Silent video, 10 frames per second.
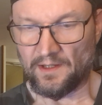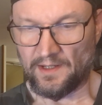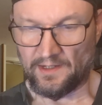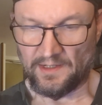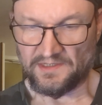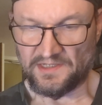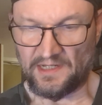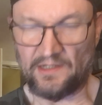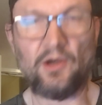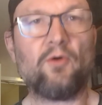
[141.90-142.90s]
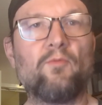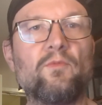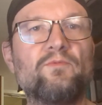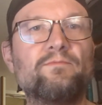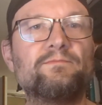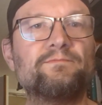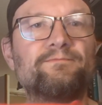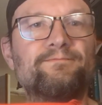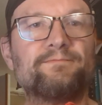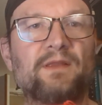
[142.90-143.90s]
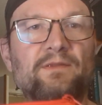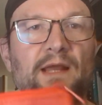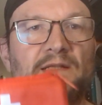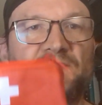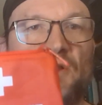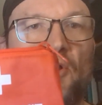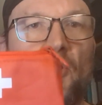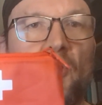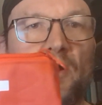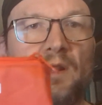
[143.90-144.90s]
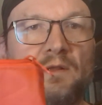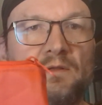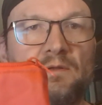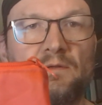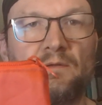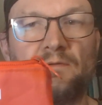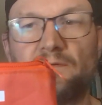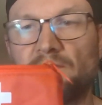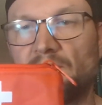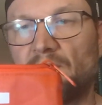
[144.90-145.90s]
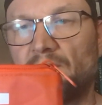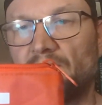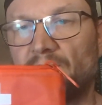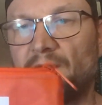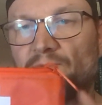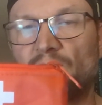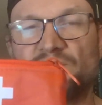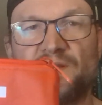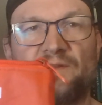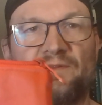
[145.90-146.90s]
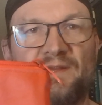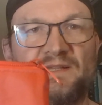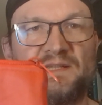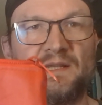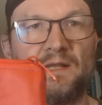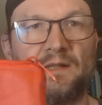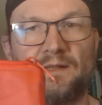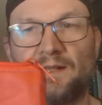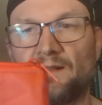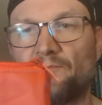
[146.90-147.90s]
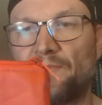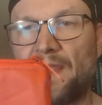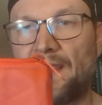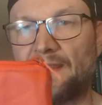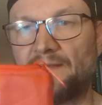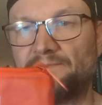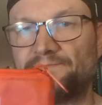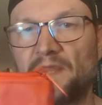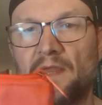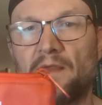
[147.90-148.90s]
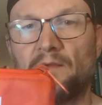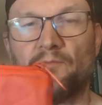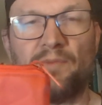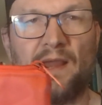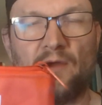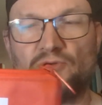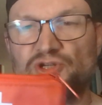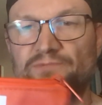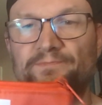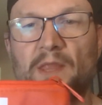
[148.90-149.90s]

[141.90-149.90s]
And let's see. No, that's all that was in this little bag, pouch.